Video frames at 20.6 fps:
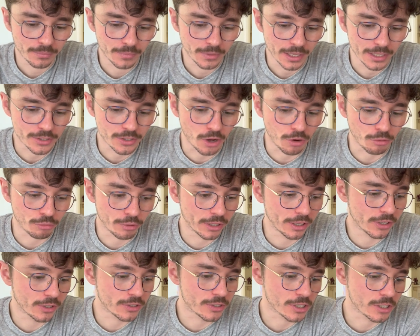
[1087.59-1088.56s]
It's got really
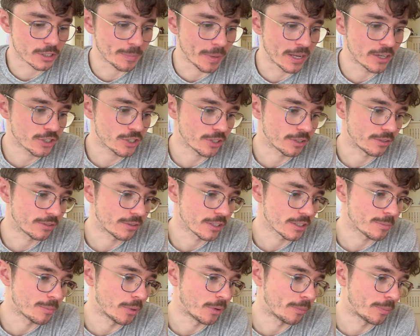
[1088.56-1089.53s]
good suspension. This
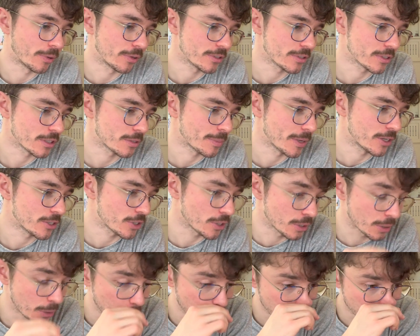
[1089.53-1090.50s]
ballpoint
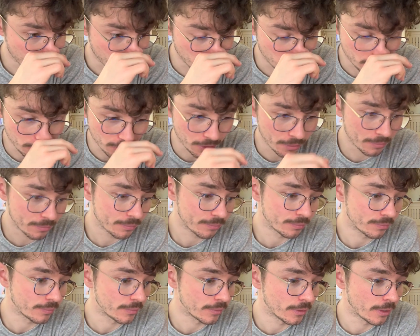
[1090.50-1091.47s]
suspension. Really. Oh, fun. Actually,
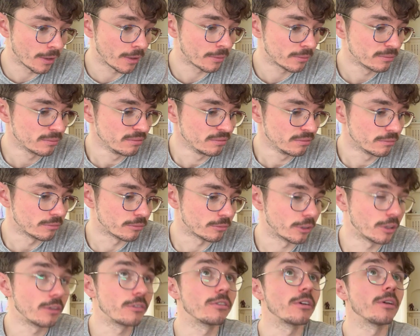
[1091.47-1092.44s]
that is pretty fun, isn't it?
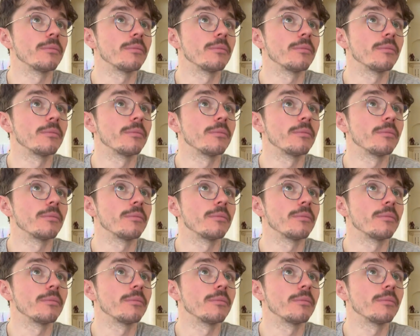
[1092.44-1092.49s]
Really fun.